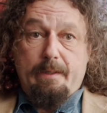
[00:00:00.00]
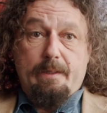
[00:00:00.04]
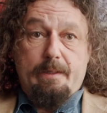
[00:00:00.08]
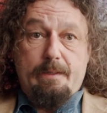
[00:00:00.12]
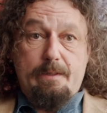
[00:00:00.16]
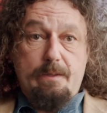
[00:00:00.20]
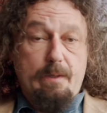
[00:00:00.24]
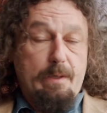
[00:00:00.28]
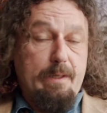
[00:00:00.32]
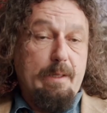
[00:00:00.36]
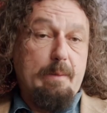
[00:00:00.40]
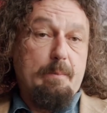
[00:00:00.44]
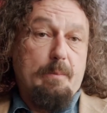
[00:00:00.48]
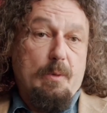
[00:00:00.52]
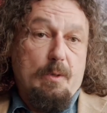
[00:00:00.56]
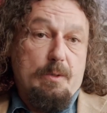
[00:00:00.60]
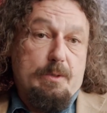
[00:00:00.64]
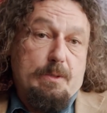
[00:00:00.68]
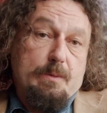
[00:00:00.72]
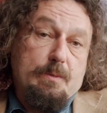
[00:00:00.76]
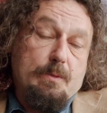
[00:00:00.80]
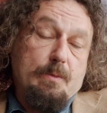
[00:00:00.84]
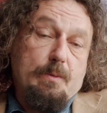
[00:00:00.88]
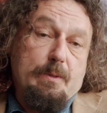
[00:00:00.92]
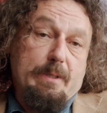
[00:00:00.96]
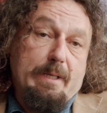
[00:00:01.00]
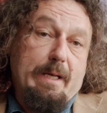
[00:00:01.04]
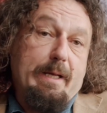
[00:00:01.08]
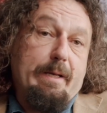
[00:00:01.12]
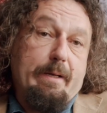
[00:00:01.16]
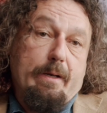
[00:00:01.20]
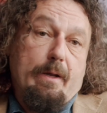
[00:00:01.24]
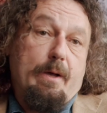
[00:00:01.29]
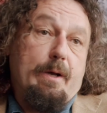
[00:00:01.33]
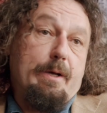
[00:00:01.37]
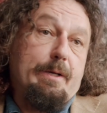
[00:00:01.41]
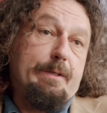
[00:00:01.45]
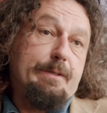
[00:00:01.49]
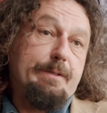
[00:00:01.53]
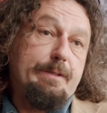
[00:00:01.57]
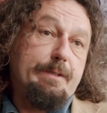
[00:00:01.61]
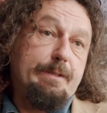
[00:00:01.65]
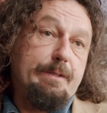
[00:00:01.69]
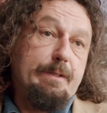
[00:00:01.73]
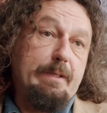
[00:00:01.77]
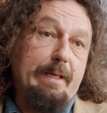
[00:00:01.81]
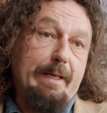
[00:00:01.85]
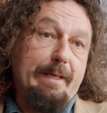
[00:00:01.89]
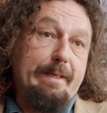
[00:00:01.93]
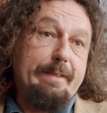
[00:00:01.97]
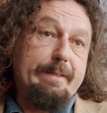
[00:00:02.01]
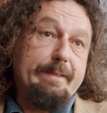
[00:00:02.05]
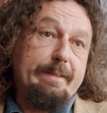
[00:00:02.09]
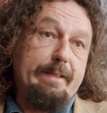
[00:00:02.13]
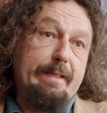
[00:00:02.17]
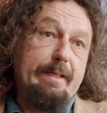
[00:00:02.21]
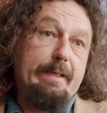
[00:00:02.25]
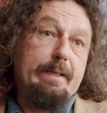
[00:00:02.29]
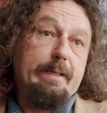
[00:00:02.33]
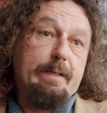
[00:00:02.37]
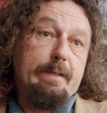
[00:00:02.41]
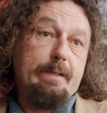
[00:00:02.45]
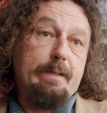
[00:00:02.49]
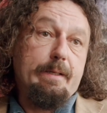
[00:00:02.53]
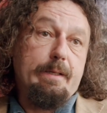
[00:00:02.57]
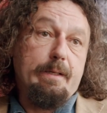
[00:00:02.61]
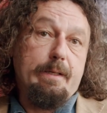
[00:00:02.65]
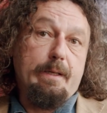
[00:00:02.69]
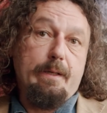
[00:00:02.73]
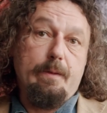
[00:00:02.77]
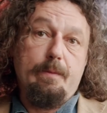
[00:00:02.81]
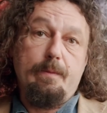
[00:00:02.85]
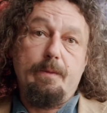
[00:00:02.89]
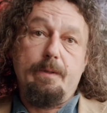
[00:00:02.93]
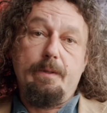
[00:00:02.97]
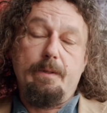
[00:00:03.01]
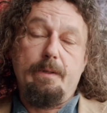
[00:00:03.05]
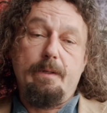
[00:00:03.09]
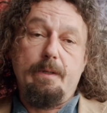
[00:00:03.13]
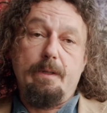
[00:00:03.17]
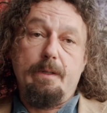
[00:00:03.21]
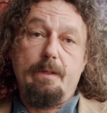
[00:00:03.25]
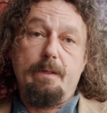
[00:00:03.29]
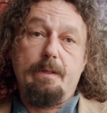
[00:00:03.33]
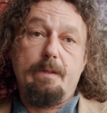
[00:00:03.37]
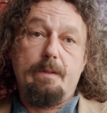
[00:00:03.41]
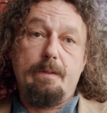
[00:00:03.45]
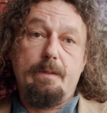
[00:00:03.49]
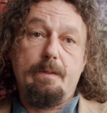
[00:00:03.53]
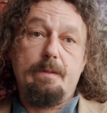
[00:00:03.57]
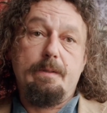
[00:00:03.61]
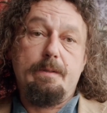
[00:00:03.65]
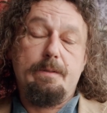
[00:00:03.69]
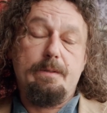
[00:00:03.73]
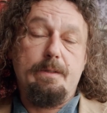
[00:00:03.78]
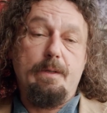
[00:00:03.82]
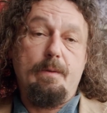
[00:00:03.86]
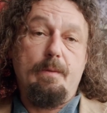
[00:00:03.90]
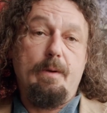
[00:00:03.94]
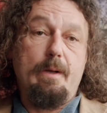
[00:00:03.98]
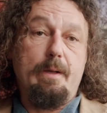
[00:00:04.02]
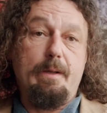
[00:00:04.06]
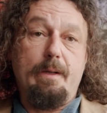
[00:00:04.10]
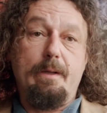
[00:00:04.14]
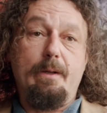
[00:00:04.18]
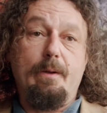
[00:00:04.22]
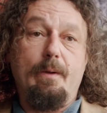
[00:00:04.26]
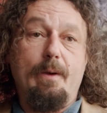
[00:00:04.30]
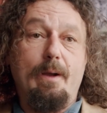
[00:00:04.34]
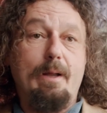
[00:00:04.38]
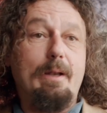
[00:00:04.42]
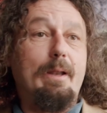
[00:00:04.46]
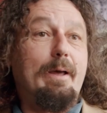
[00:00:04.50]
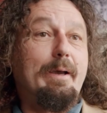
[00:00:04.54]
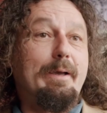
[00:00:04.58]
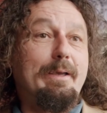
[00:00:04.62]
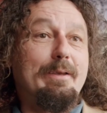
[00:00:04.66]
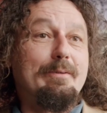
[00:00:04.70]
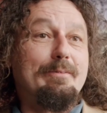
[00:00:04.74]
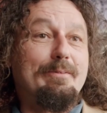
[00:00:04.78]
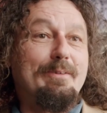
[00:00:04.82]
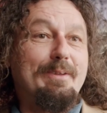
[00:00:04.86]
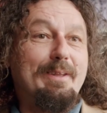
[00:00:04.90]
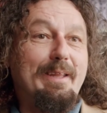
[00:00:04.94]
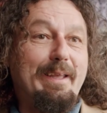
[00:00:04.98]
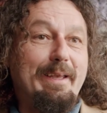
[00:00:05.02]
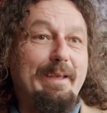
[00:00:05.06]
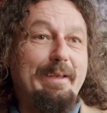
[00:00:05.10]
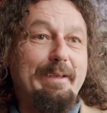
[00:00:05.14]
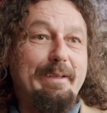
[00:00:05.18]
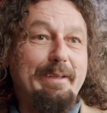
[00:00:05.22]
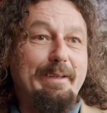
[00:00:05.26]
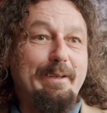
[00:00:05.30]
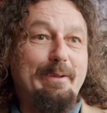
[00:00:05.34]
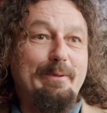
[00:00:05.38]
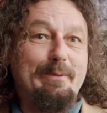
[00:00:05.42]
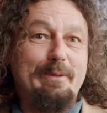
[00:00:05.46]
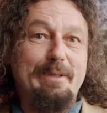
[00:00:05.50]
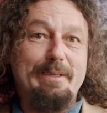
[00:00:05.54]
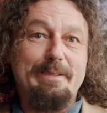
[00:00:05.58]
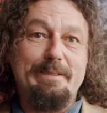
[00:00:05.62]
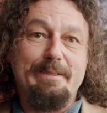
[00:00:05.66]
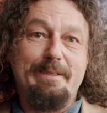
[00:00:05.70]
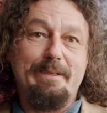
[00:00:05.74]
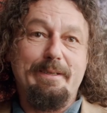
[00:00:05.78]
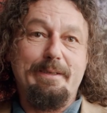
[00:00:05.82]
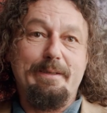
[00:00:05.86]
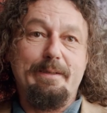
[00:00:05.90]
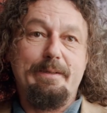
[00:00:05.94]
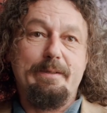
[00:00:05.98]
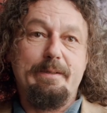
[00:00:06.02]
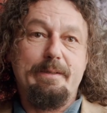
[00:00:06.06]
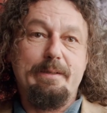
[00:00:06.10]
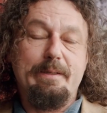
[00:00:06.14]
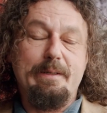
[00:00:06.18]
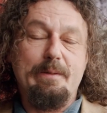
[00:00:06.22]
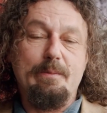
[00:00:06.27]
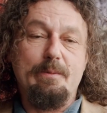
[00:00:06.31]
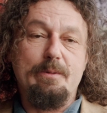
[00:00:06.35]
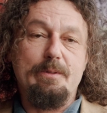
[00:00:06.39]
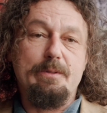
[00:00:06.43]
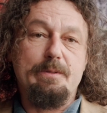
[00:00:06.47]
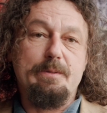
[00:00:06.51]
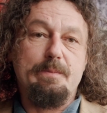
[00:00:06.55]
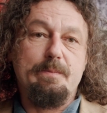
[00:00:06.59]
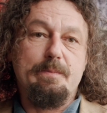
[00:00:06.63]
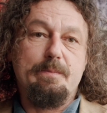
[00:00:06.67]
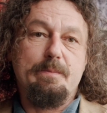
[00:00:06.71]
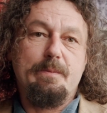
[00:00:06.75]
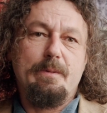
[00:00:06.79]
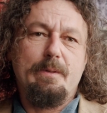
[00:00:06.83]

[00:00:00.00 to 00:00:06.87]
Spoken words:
So I think Boscombe's always had an arts legacy, you know, and so I like it for that, you know. There's it was